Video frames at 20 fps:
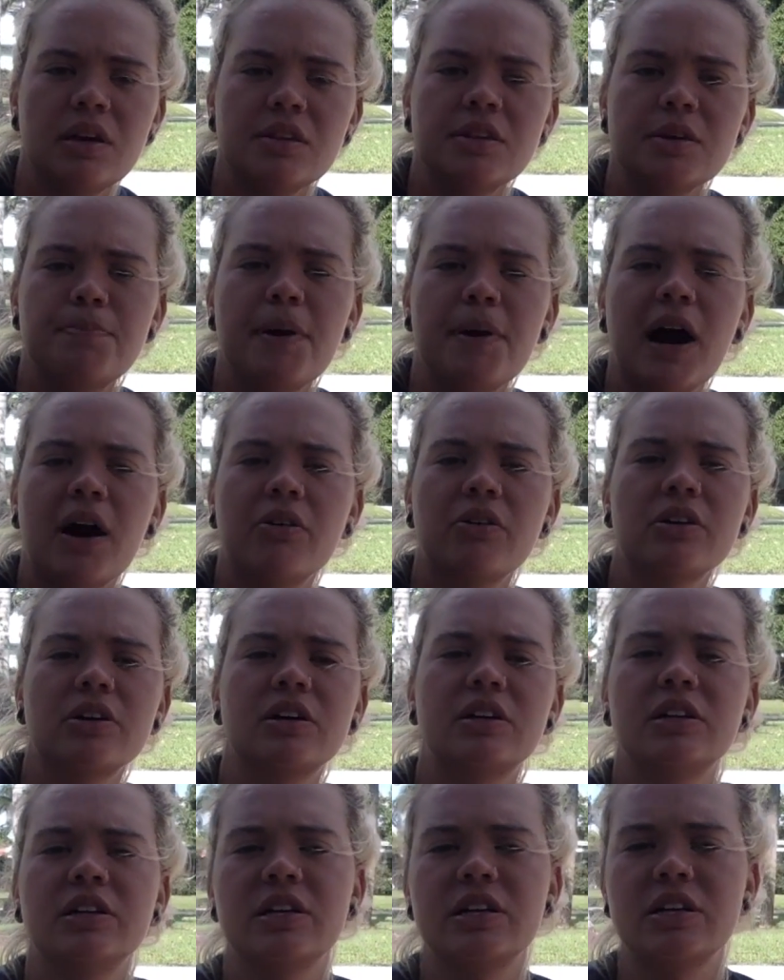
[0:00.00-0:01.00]
The power
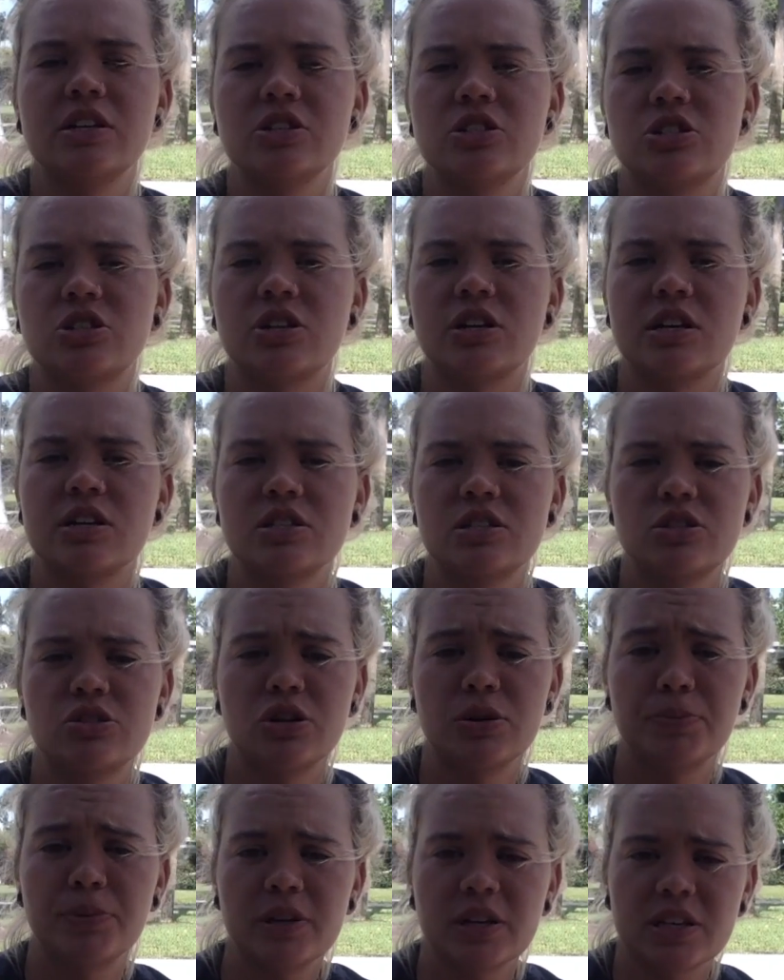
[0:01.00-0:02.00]
clean trains
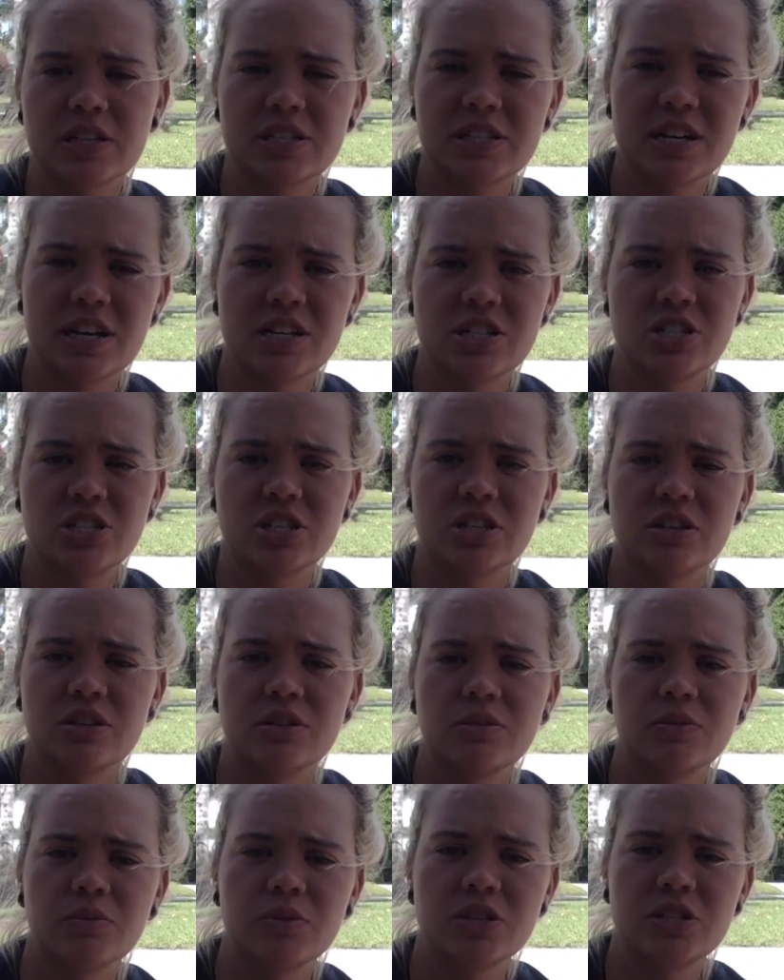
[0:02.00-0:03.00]
triple extension,
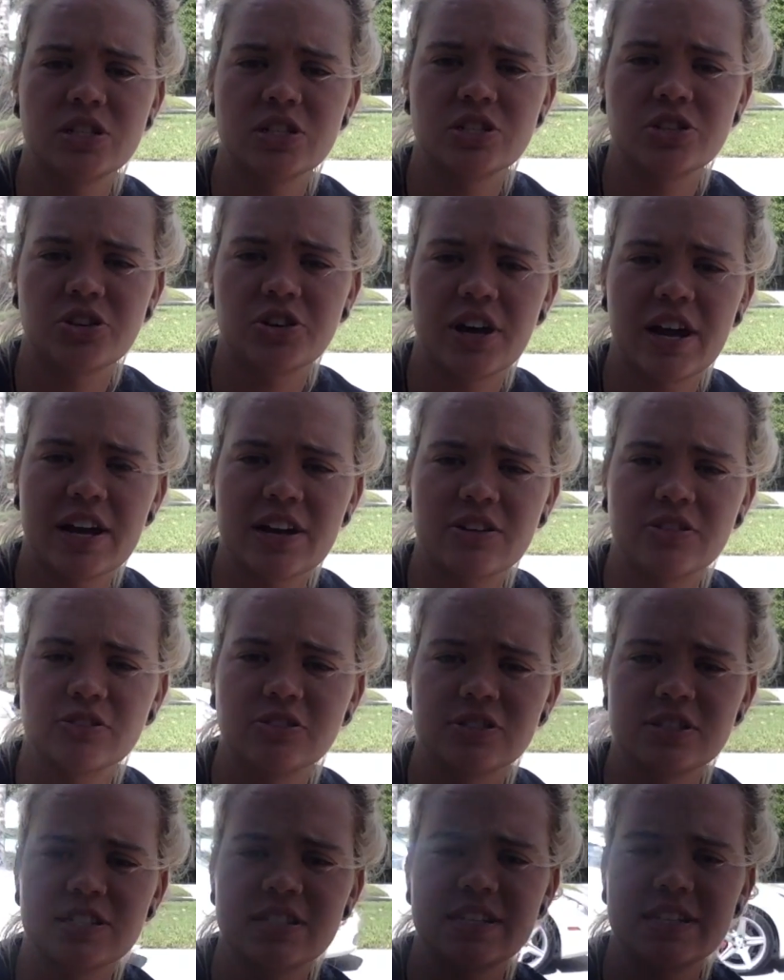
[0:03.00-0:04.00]
which is your
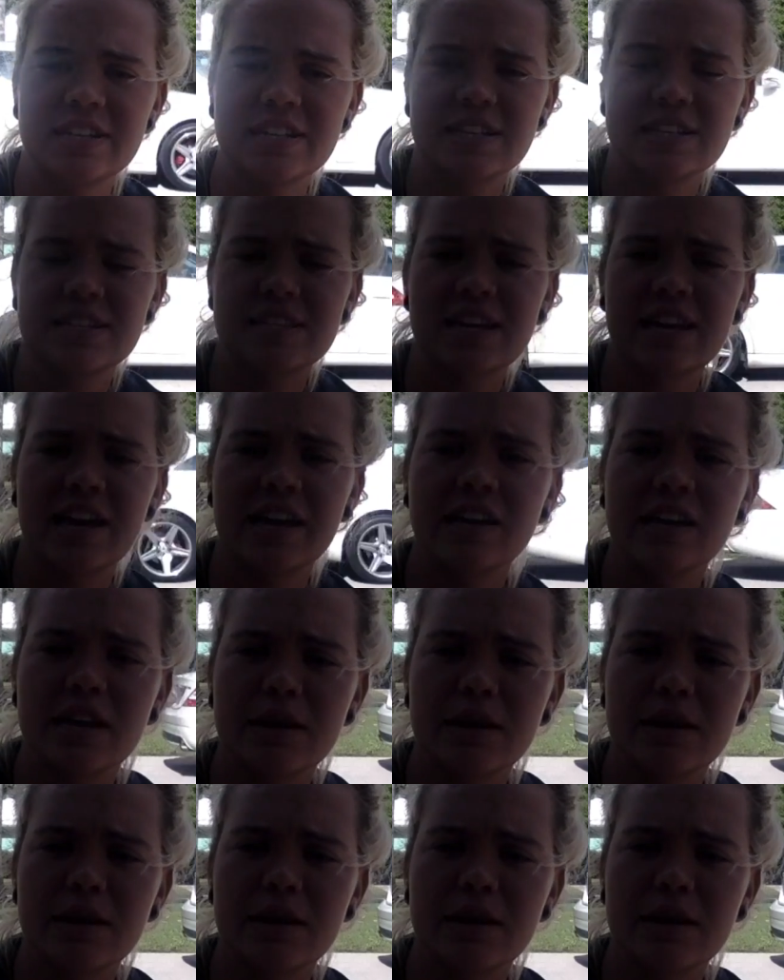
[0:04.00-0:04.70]
ankles, knees, and